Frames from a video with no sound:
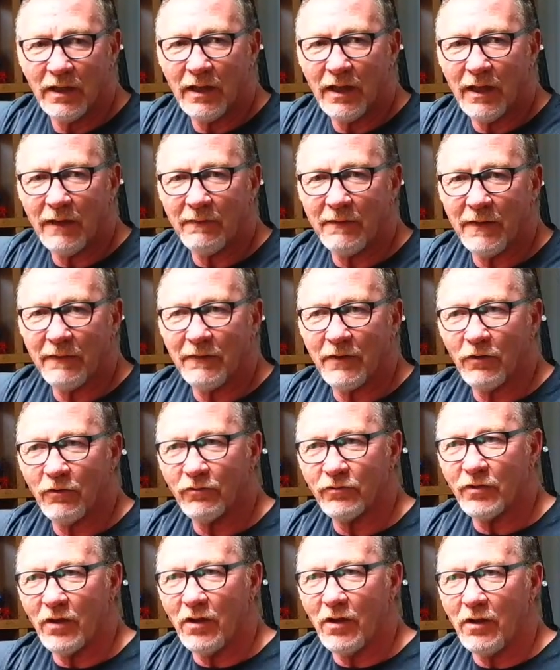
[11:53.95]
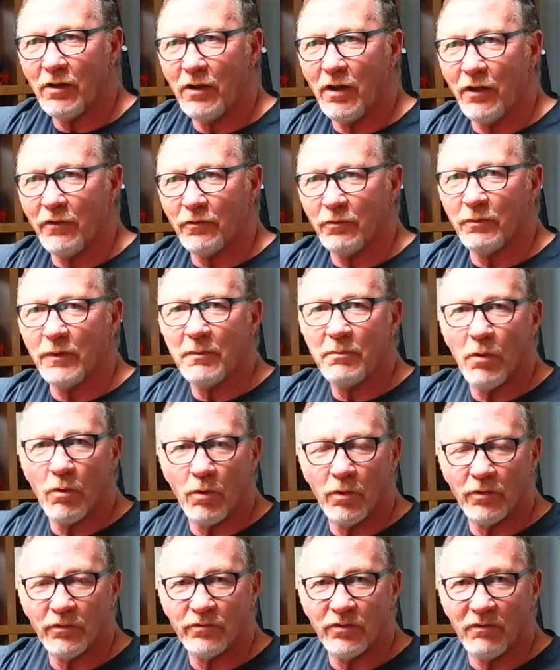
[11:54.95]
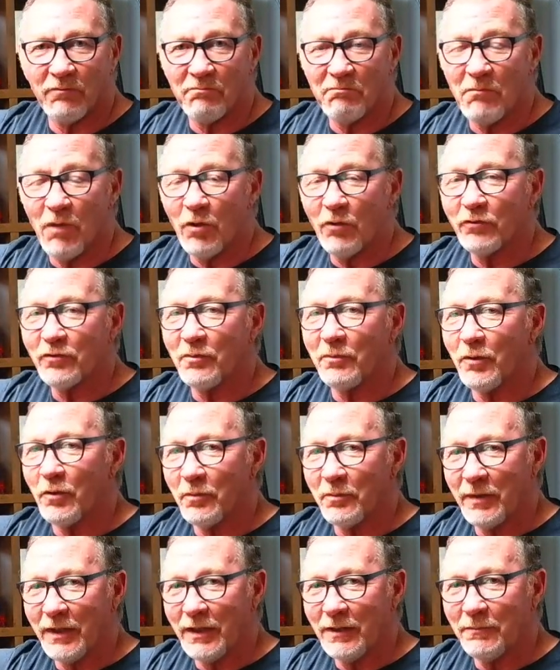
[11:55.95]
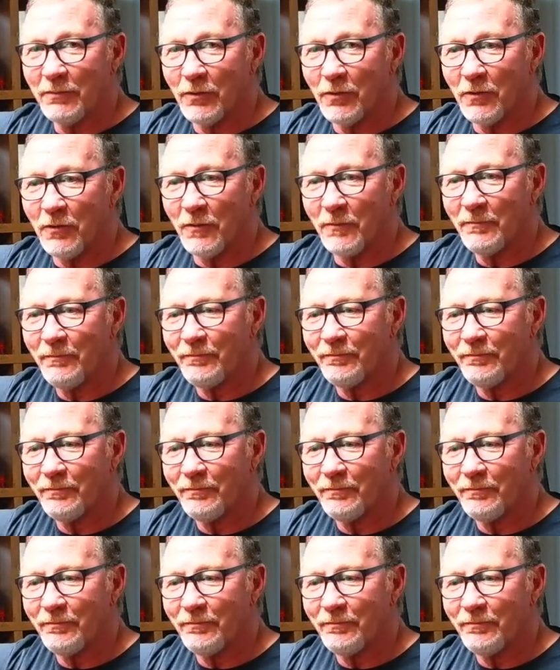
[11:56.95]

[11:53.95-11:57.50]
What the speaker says: And then there's other reports of multiple people,